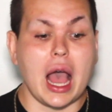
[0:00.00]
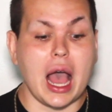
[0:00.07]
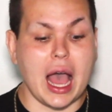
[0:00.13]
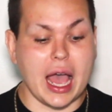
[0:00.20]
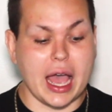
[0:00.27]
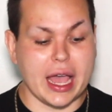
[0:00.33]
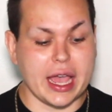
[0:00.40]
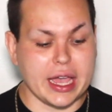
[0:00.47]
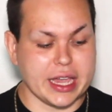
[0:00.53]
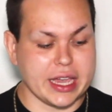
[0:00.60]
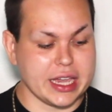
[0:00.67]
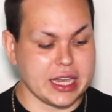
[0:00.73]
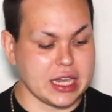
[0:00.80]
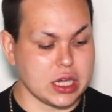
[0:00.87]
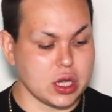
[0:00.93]

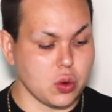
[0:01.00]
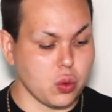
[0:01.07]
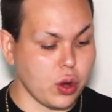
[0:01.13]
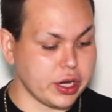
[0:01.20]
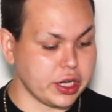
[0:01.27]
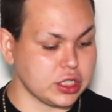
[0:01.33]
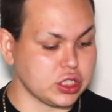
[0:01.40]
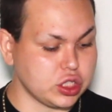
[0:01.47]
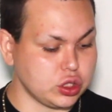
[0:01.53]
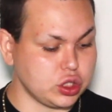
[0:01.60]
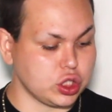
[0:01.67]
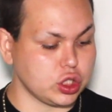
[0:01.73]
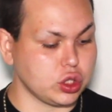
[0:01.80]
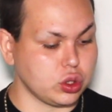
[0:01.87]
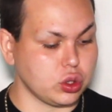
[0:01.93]
I wanted to
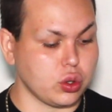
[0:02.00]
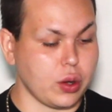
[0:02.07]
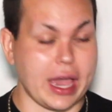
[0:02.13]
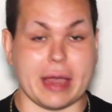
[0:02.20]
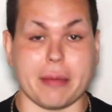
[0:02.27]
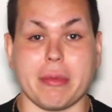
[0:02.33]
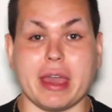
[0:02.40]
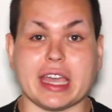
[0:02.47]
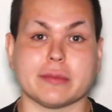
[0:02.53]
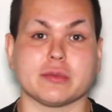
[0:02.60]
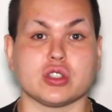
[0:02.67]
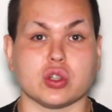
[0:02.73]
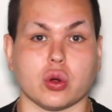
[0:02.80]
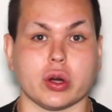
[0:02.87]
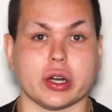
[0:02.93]
do a makeup
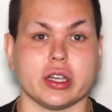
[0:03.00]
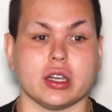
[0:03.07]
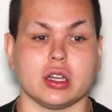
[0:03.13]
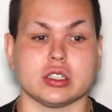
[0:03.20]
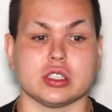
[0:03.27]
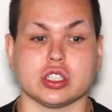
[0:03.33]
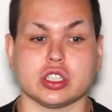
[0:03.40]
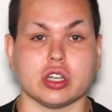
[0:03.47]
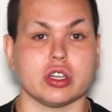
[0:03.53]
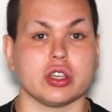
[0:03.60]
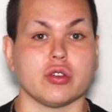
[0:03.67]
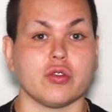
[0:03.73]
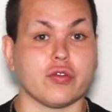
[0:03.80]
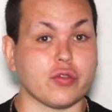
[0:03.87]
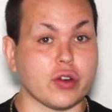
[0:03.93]
tutorial to show
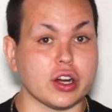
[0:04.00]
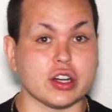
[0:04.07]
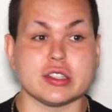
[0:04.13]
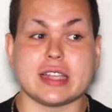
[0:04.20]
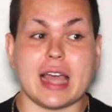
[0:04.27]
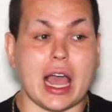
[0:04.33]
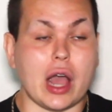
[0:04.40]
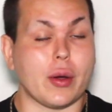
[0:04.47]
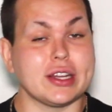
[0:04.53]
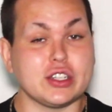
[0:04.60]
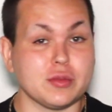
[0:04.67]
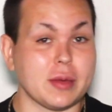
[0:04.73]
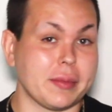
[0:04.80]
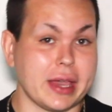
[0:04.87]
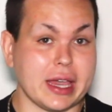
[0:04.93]
you first how I
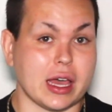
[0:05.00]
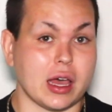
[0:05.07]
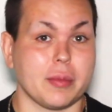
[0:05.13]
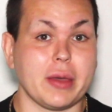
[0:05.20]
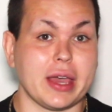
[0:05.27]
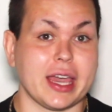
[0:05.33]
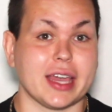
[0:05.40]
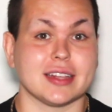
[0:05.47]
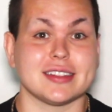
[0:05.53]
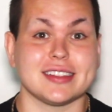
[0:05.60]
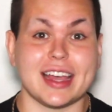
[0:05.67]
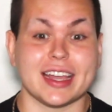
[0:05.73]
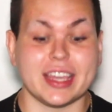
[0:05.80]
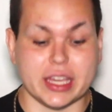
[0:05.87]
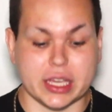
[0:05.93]
do my makeup, and
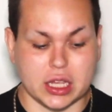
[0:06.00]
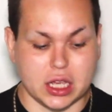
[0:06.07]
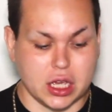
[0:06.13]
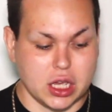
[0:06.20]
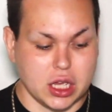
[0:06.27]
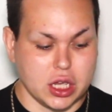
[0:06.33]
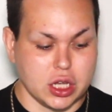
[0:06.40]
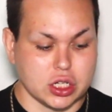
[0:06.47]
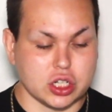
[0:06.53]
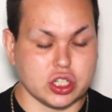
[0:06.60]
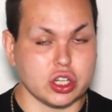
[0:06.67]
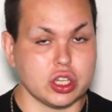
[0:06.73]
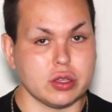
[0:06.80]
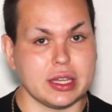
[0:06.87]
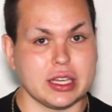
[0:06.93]
second, to
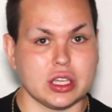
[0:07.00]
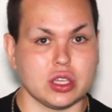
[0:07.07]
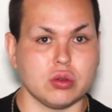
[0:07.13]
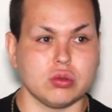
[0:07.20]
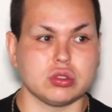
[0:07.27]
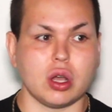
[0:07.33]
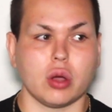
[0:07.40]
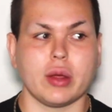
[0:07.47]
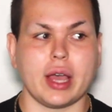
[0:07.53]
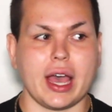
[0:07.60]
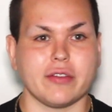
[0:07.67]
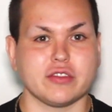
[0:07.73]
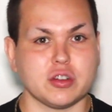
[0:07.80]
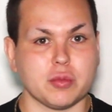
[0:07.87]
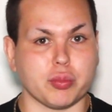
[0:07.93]
show you that you don't
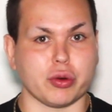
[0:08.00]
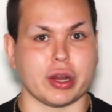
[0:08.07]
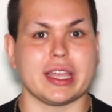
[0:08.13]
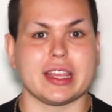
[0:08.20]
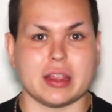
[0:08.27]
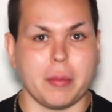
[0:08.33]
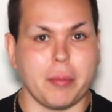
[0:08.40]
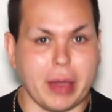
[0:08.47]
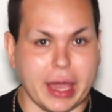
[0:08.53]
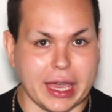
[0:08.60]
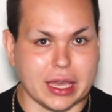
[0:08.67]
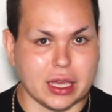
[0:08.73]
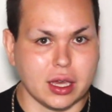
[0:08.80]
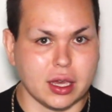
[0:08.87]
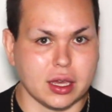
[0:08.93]
have to break the
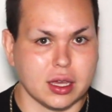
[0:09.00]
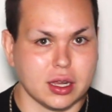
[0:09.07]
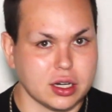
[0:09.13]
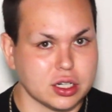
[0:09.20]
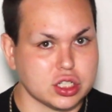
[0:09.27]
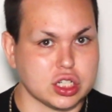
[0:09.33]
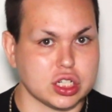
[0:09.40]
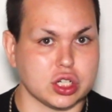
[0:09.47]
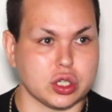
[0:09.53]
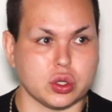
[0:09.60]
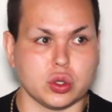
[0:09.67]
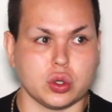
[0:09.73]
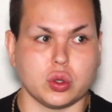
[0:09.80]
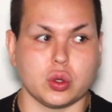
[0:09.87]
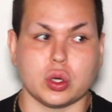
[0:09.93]
bank
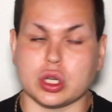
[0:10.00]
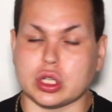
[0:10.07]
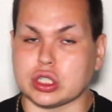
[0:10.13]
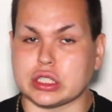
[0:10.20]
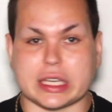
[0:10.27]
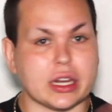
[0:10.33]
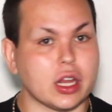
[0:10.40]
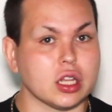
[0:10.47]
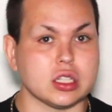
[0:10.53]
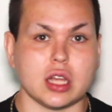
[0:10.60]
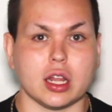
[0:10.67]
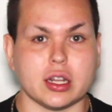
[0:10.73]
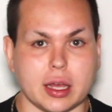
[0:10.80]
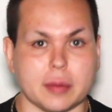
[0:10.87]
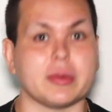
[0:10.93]
to get all
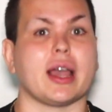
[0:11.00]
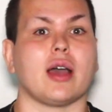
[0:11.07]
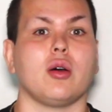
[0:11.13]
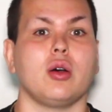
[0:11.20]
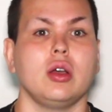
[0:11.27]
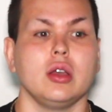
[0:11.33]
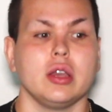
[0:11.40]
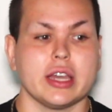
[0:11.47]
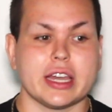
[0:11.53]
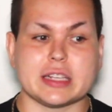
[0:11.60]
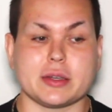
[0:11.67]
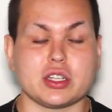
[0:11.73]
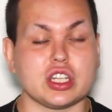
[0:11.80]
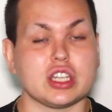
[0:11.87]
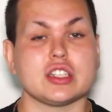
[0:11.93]
dolled up now.
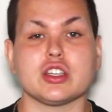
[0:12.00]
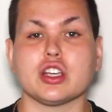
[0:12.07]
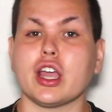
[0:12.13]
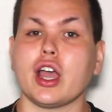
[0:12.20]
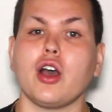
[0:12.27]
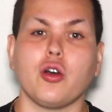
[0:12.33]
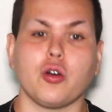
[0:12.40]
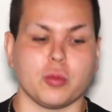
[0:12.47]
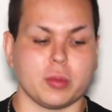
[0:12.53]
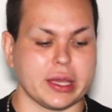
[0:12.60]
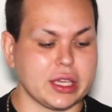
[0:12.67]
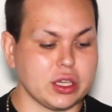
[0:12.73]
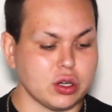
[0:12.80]
Especially because you're at home.